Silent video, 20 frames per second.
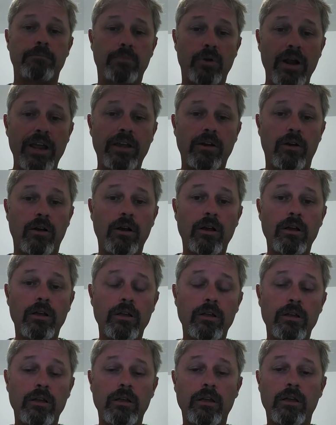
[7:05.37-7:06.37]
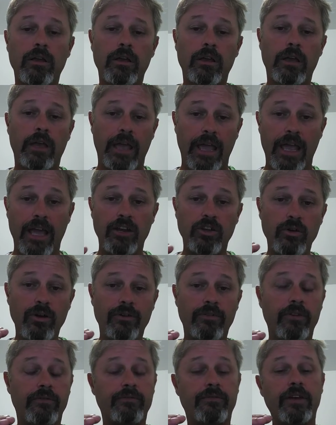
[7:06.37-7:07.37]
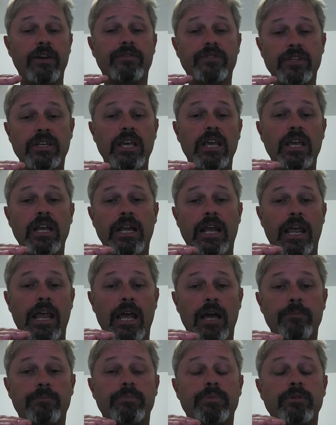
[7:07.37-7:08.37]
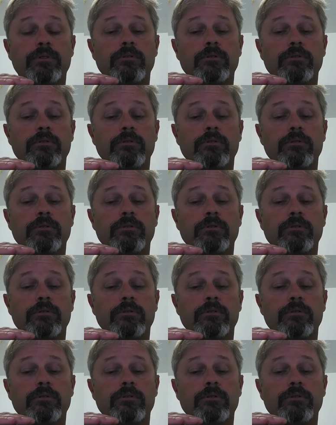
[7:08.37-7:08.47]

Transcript: breaker and you have a 15 amp